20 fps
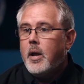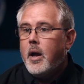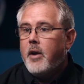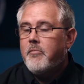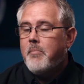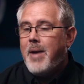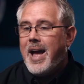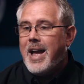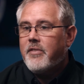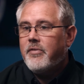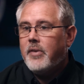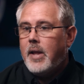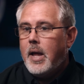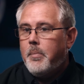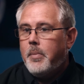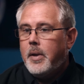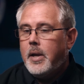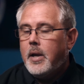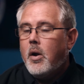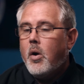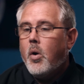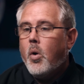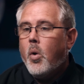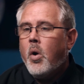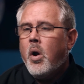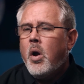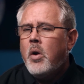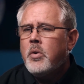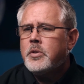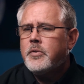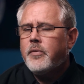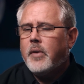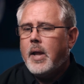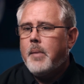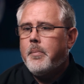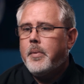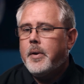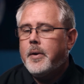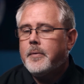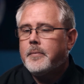of MAC flapping or host
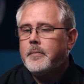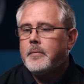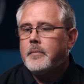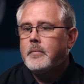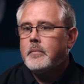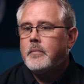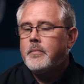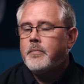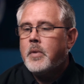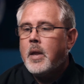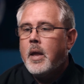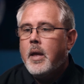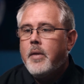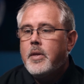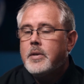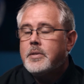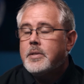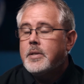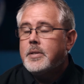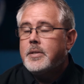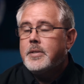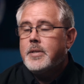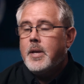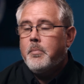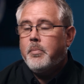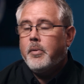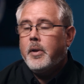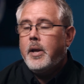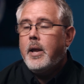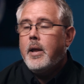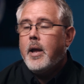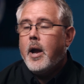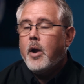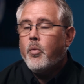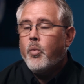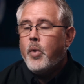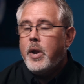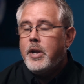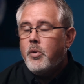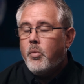flapping. This is simply a
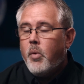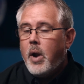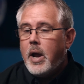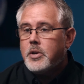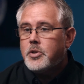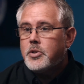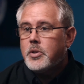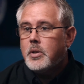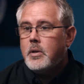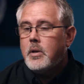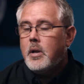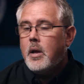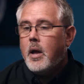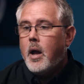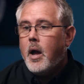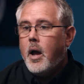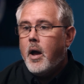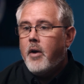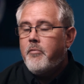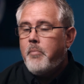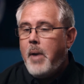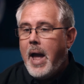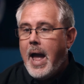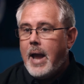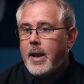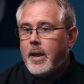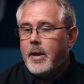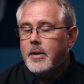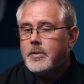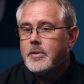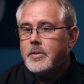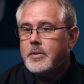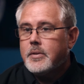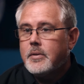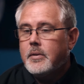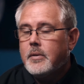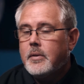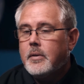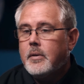redirection of packets